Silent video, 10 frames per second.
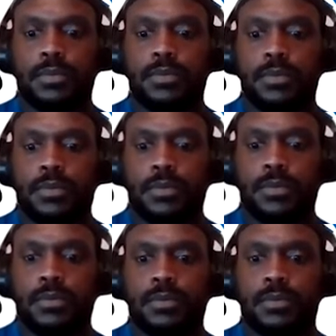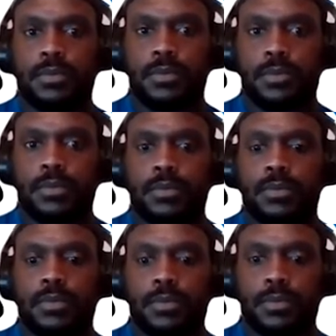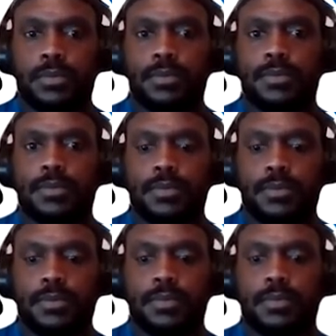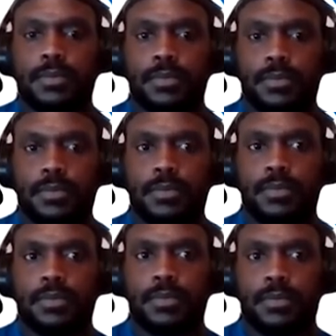The person shown says nothing.